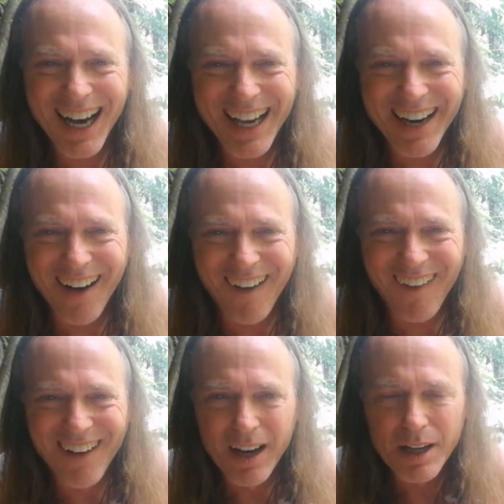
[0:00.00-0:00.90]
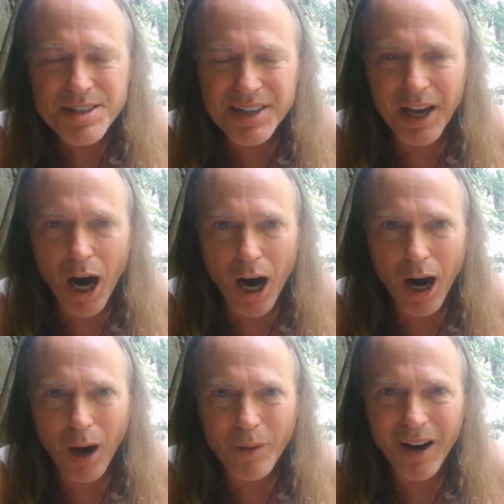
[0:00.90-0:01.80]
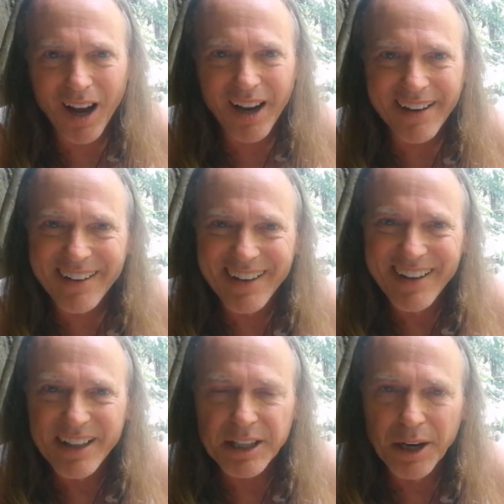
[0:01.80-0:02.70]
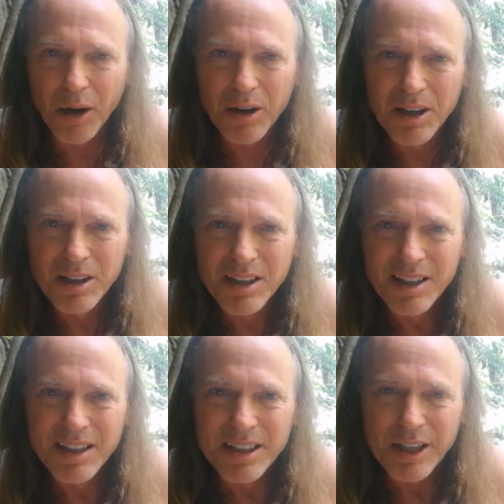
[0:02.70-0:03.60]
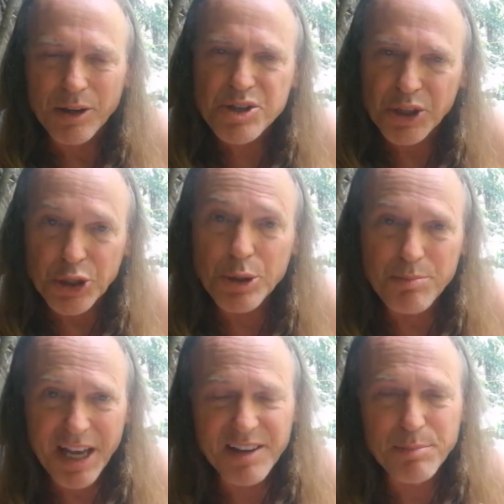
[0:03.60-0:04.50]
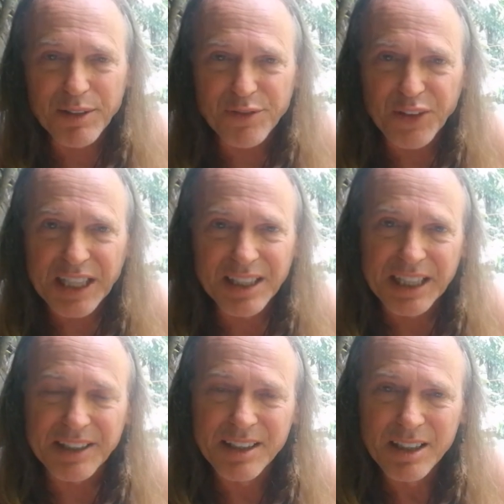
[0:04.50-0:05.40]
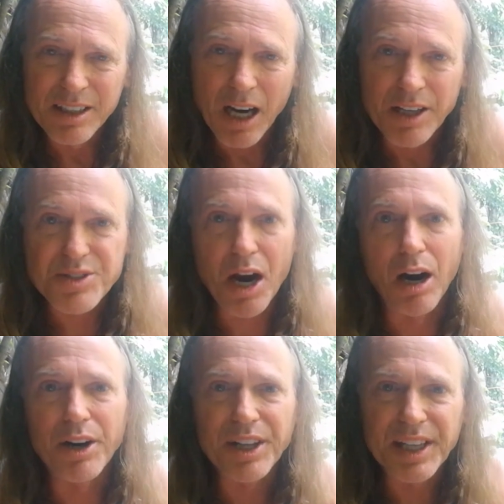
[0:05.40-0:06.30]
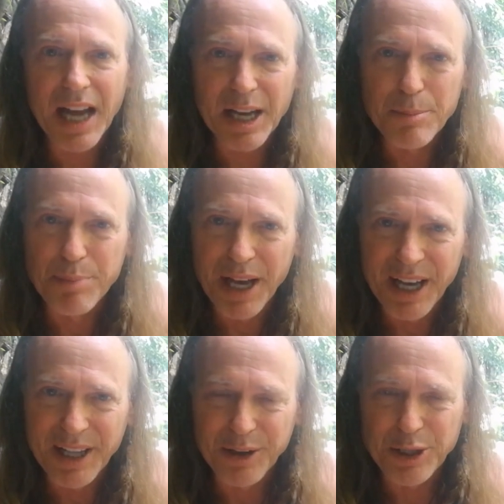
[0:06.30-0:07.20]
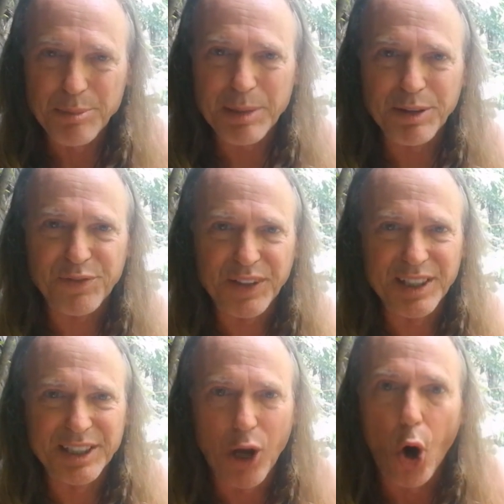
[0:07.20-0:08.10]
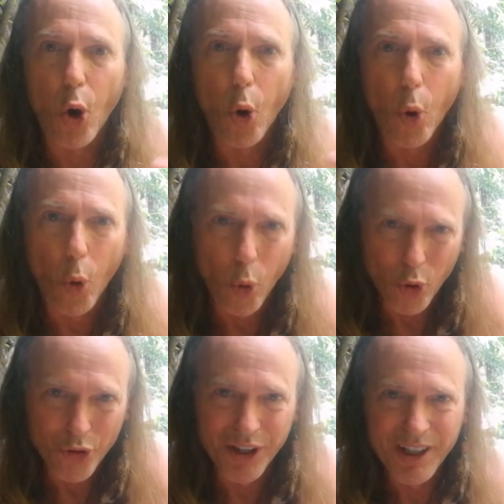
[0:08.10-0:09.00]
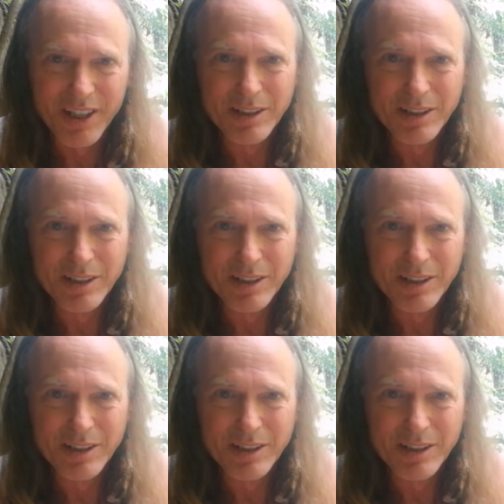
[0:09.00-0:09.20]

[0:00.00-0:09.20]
You know, it's like, all right, you know, you know. So you may have been feeling it's hard to get out of bed, or you may be feeling old,